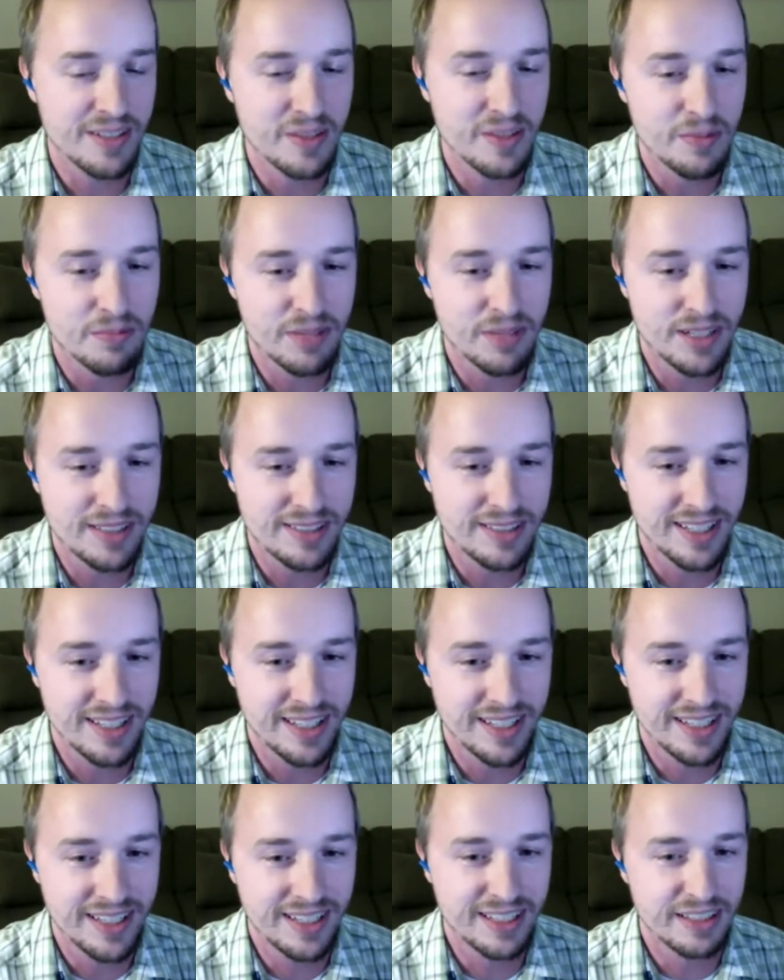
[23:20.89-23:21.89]
But
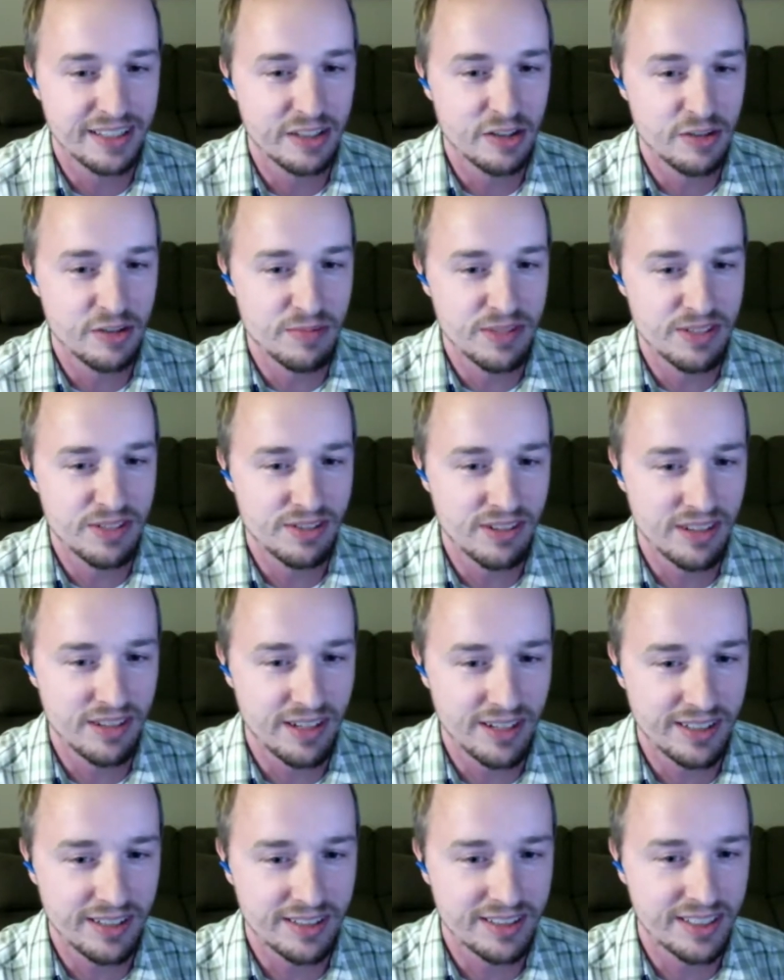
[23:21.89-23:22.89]
there's mystery
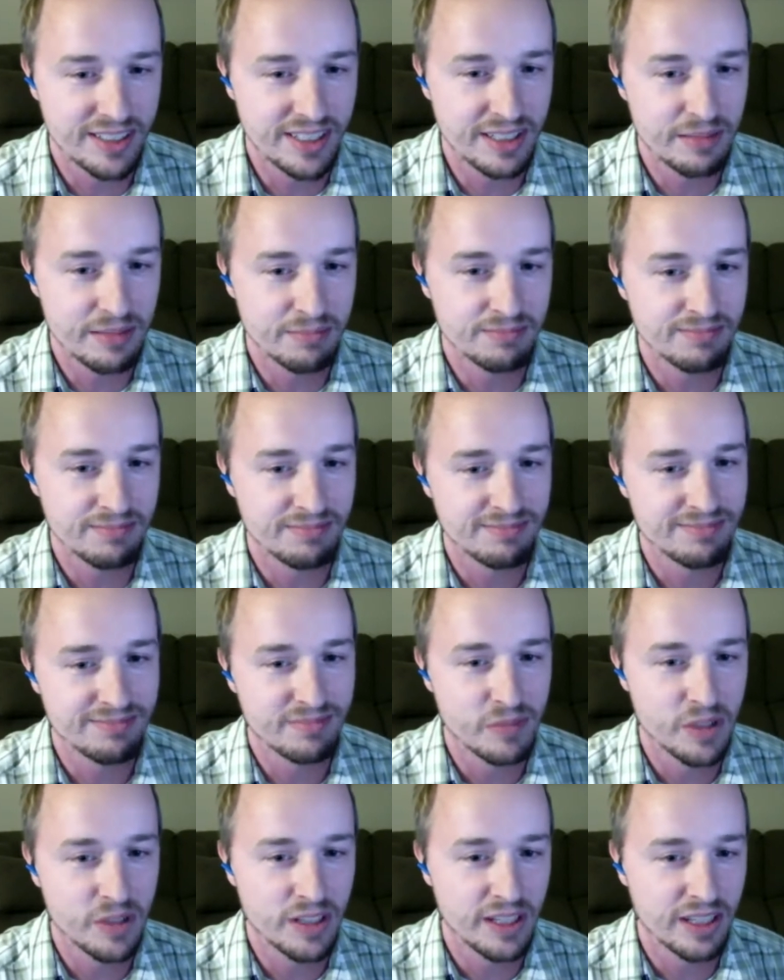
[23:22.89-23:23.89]
there that I'm
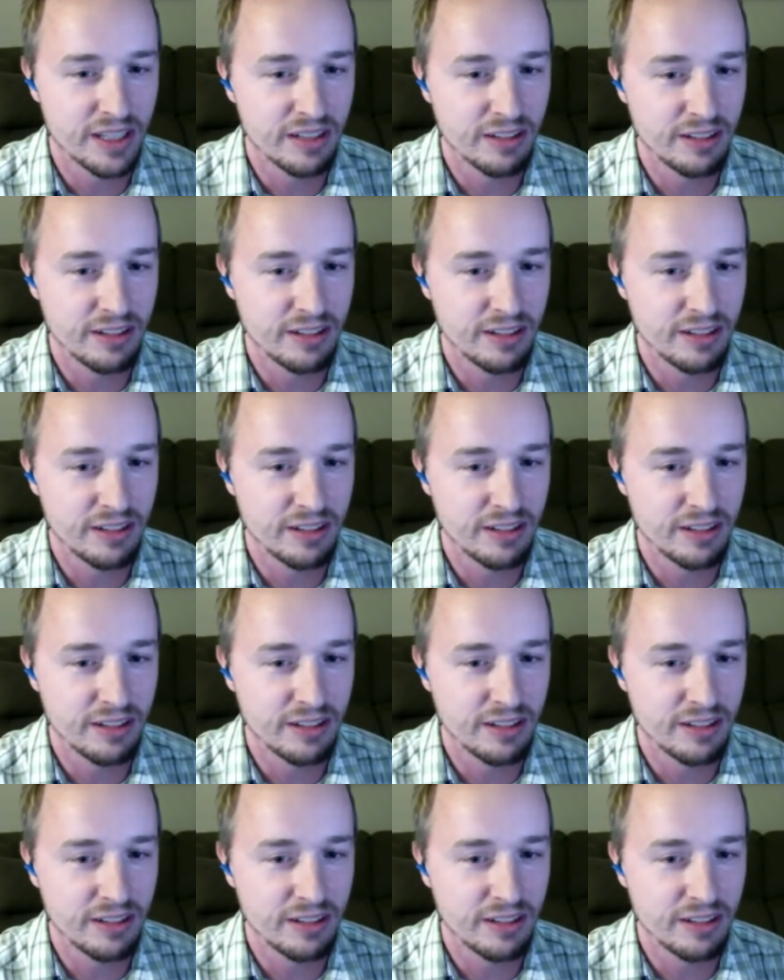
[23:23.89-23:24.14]
clicking around to